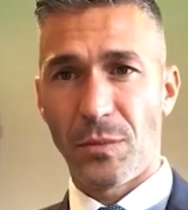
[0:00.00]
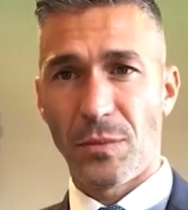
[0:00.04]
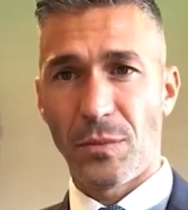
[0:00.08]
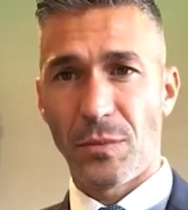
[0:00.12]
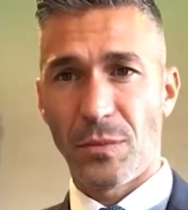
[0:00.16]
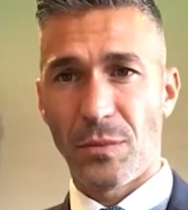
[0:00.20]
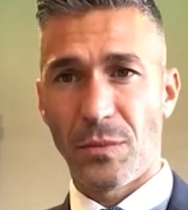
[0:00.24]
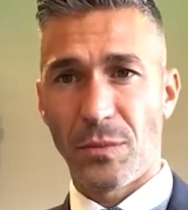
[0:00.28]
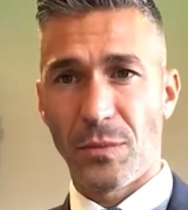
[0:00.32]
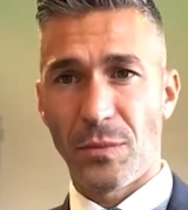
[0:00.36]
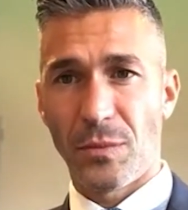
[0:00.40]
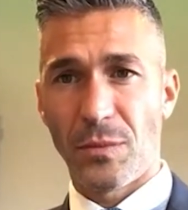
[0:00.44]

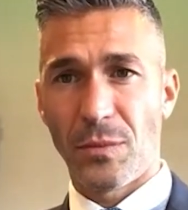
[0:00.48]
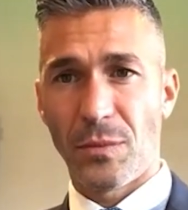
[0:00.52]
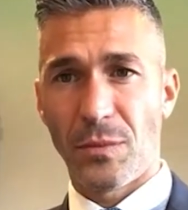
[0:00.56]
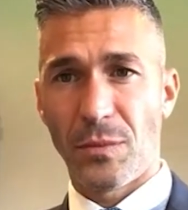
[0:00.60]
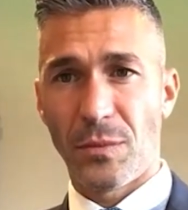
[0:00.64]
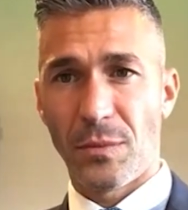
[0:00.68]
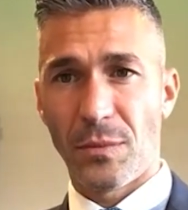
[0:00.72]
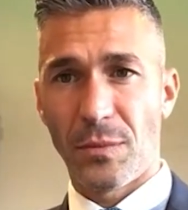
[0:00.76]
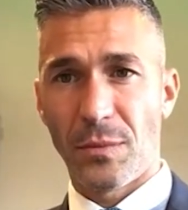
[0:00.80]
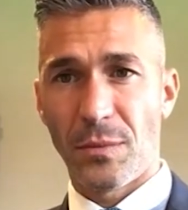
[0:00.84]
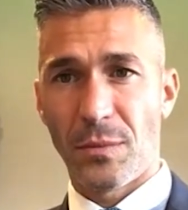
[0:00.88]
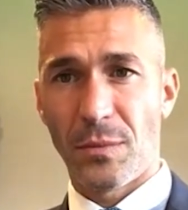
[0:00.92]

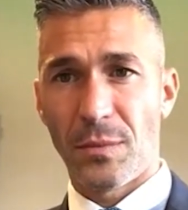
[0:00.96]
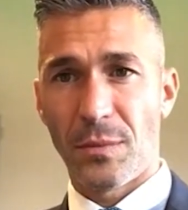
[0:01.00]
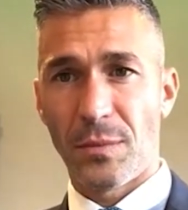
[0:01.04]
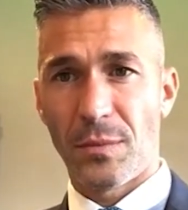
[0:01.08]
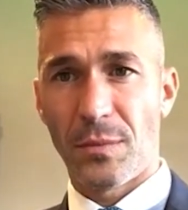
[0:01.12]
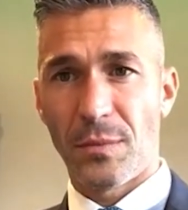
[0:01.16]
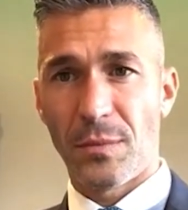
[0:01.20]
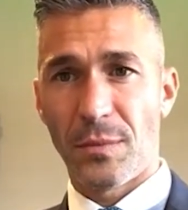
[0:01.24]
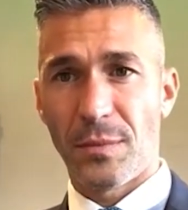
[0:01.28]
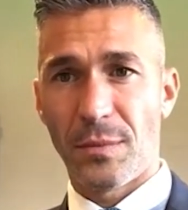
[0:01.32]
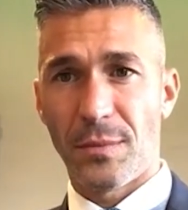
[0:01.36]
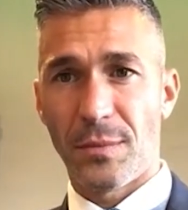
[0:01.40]

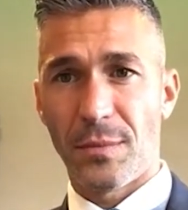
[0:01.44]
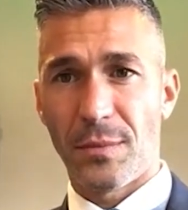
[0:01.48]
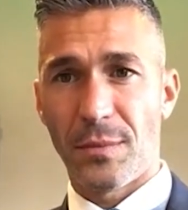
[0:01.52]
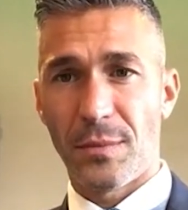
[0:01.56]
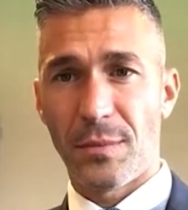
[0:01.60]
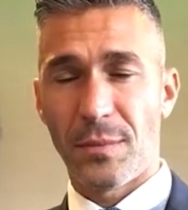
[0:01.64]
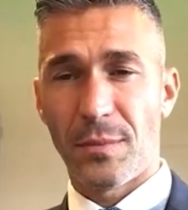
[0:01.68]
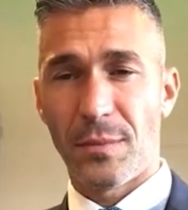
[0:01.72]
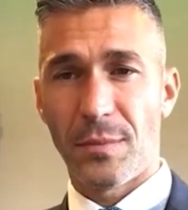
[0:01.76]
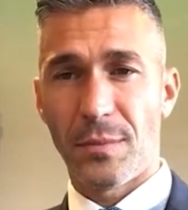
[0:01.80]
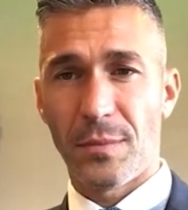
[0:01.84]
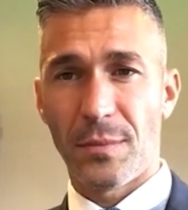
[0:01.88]

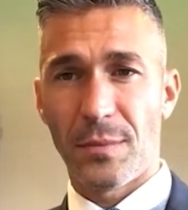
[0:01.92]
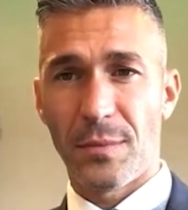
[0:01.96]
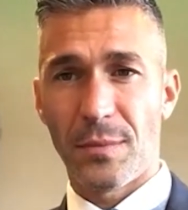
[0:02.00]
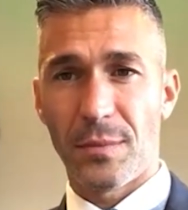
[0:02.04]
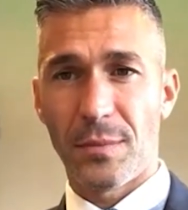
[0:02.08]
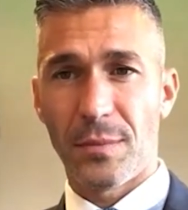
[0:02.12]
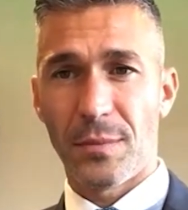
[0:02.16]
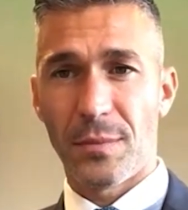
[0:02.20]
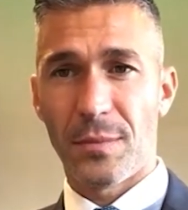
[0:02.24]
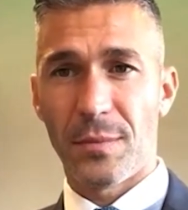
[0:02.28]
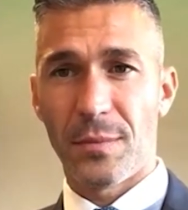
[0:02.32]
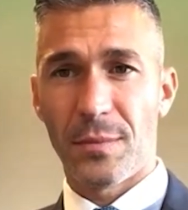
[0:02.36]

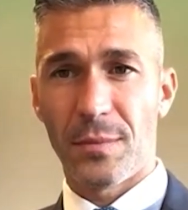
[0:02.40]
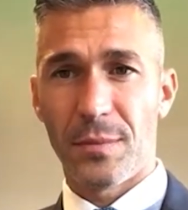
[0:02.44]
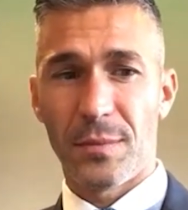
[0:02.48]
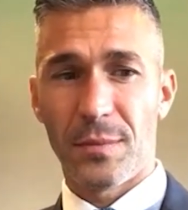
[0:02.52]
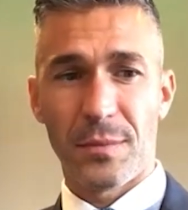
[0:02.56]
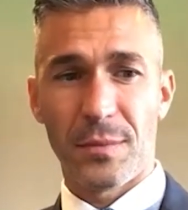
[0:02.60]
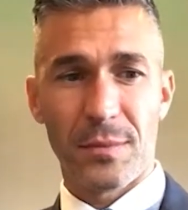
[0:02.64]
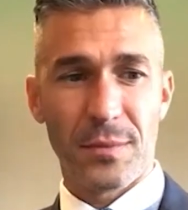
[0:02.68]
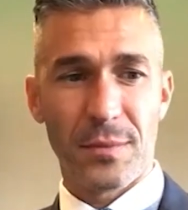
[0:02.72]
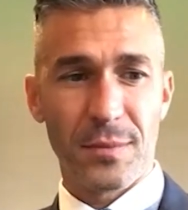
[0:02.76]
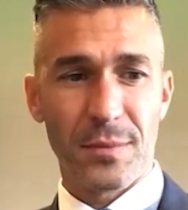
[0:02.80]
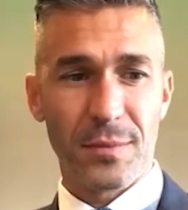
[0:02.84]

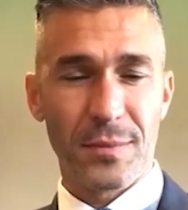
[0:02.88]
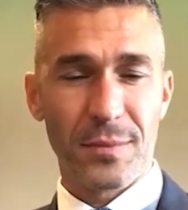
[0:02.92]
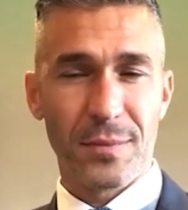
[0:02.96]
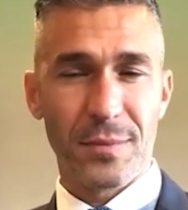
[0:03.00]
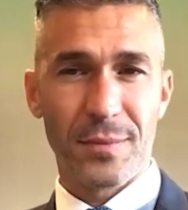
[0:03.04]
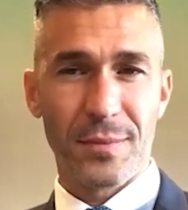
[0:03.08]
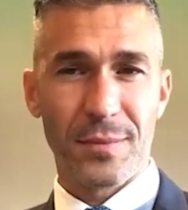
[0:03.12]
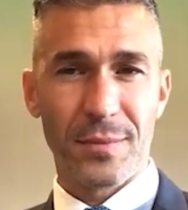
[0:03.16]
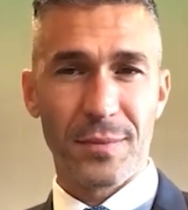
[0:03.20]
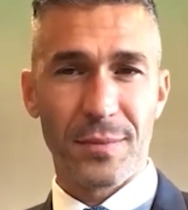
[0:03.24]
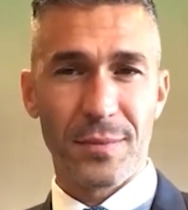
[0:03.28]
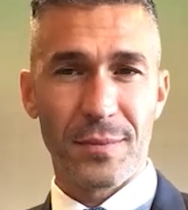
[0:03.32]

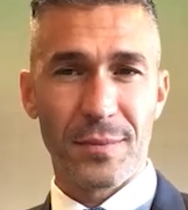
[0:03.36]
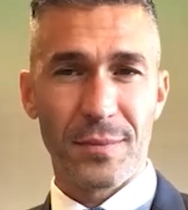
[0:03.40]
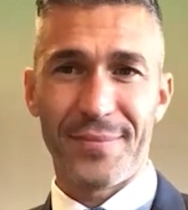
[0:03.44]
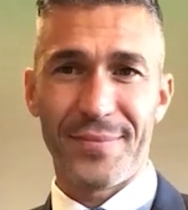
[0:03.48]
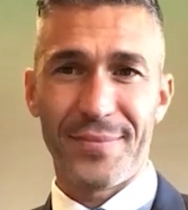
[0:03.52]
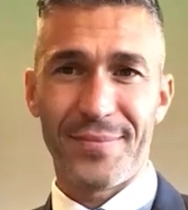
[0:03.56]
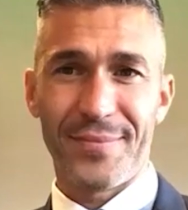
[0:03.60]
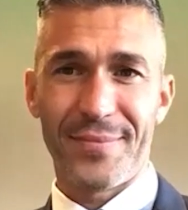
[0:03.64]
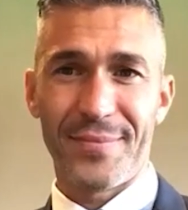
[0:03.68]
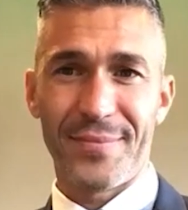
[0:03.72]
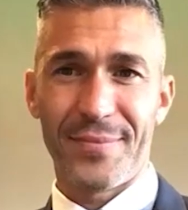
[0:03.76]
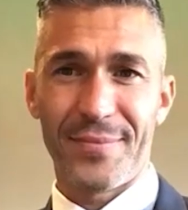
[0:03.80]

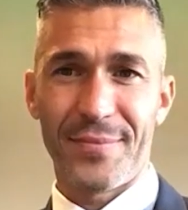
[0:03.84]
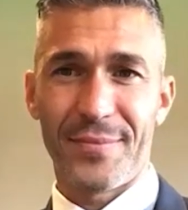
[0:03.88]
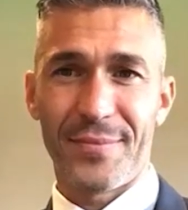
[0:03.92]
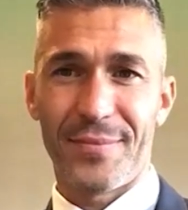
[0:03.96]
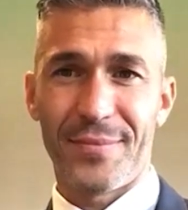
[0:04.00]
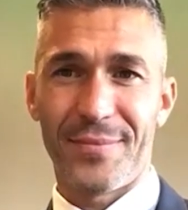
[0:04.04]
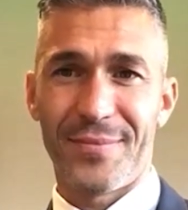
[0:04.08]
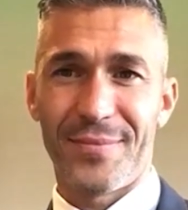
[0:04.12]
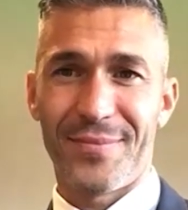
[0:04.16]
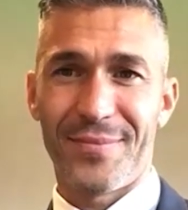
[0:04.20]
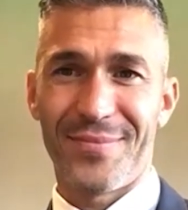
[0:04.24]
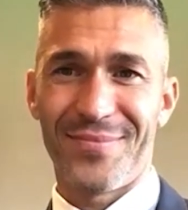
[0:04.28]

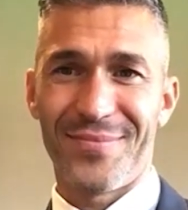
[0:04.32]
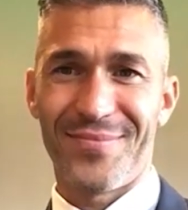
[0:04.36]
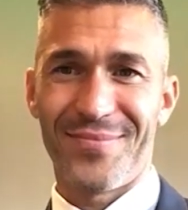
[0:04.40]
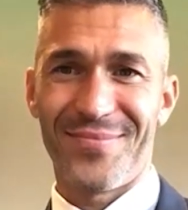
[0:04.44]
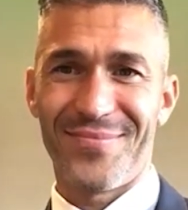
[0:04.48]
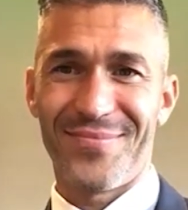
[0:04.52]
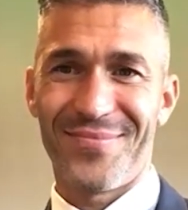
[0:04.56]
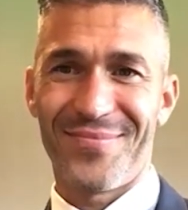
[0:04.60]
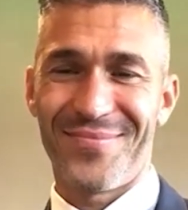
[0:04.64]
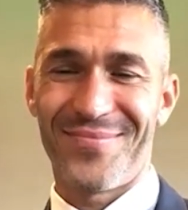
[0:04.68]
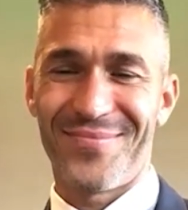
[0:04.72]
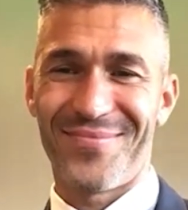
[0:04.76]

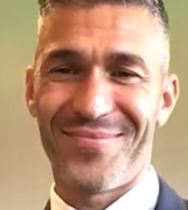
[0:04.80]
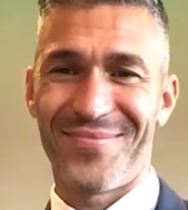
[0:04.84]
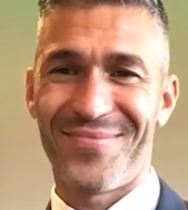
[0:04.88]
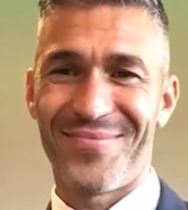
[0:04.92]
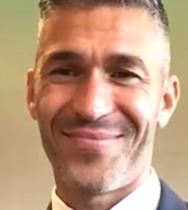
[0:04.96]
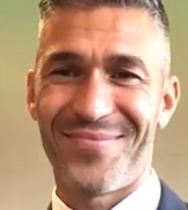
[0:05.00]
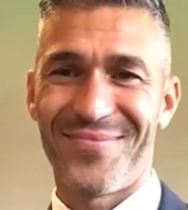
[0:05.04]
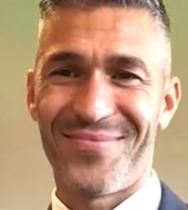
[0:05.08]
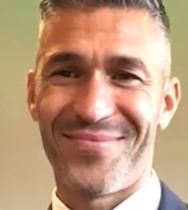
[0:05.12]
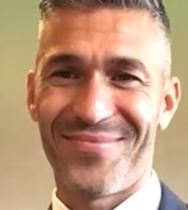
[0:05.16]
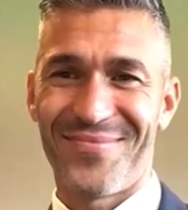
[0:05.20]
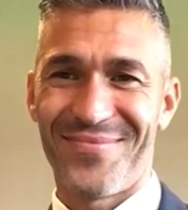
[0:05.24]

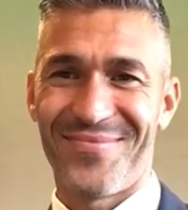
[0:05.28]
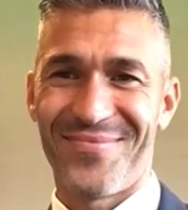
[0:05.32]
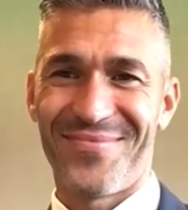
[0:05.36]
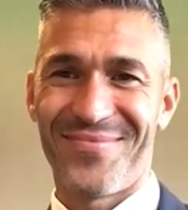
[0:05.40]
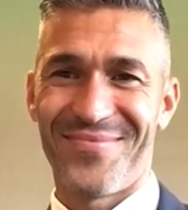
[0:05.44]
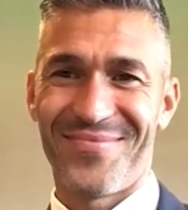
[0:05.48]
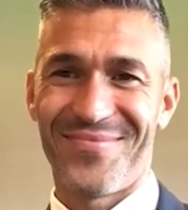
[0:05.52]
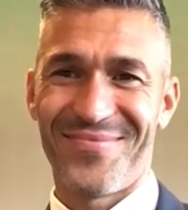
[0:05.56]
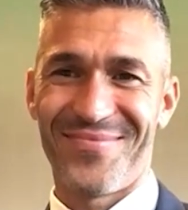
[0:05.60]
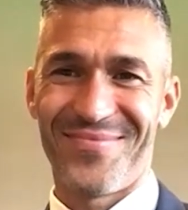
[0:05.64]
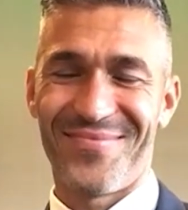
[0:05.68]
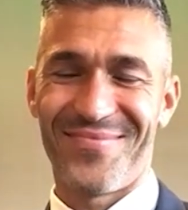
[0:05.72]

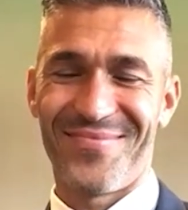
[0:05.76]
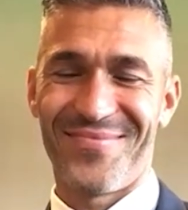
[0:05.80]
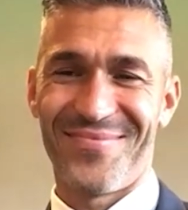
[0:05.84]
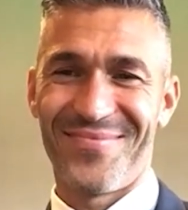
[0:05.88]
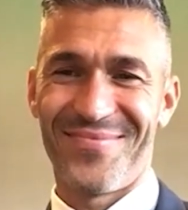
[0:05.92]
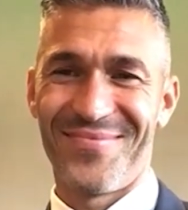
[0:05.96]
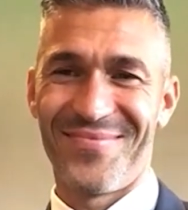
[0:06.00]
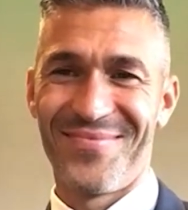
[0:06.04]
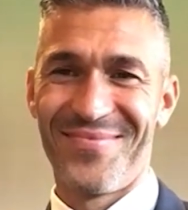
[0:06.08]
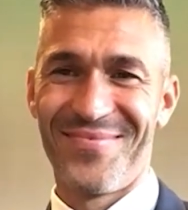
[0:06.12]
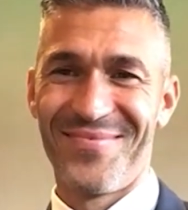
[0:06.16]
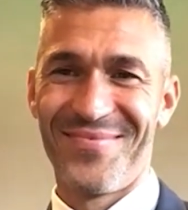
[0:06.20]

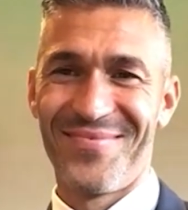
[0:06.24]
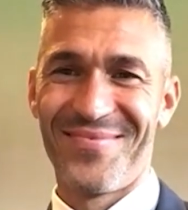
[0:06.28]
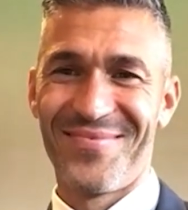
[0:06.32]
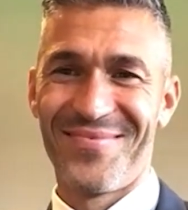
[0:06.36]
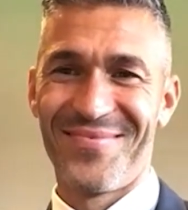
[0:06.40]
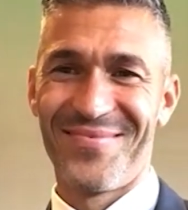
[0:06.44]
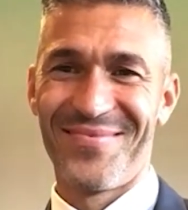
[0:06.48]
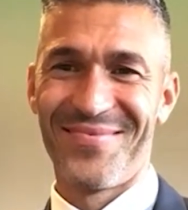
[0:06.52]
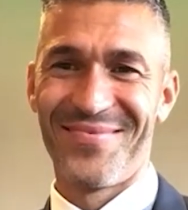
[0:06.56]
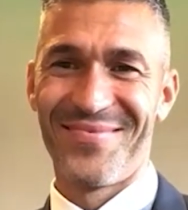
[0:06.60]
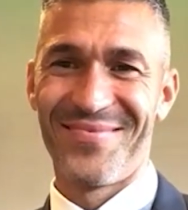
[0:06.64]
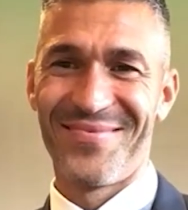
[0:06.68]

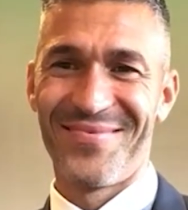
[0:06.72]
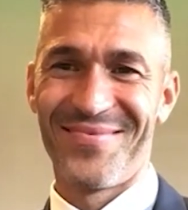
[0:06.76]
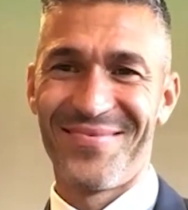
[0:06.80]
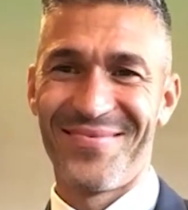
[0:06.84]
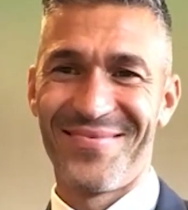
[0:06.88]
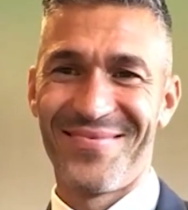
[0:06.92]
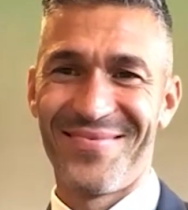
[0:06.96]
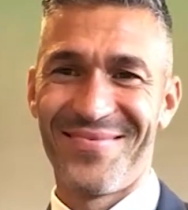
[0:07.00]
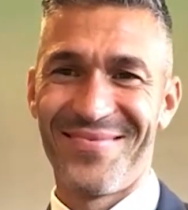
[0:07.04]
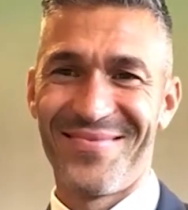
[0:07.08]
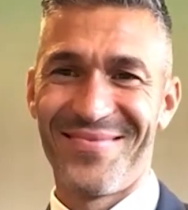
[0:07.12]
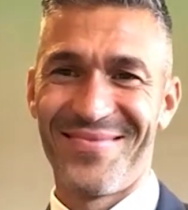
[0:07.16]

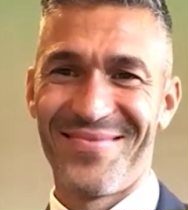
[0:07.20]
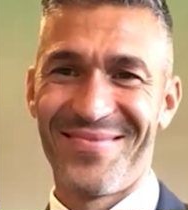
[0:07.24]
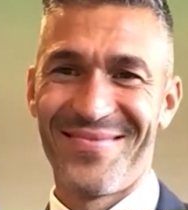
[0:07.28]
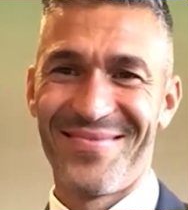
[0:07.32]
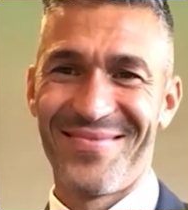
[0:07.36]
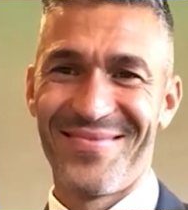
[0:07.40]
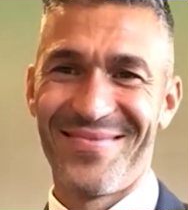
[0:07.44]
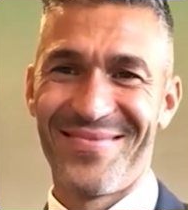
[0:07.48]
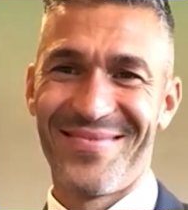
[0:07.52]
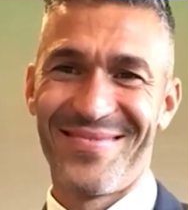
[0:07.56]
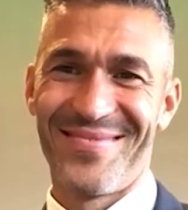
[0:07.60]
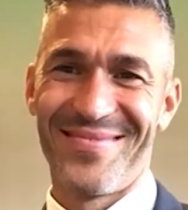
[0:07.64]

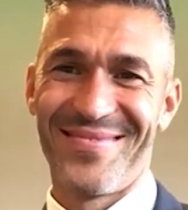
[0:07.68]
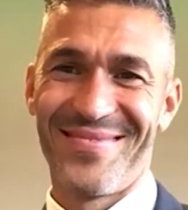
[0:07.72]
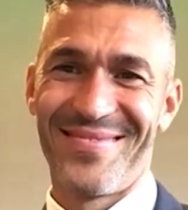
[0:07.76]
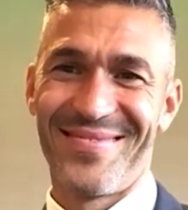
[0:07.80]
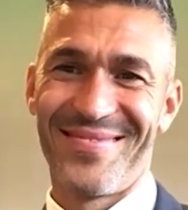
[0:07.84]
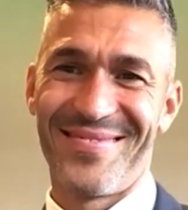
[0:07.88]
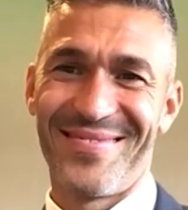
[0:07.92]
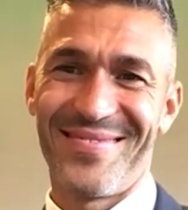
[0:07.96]
(not speaking)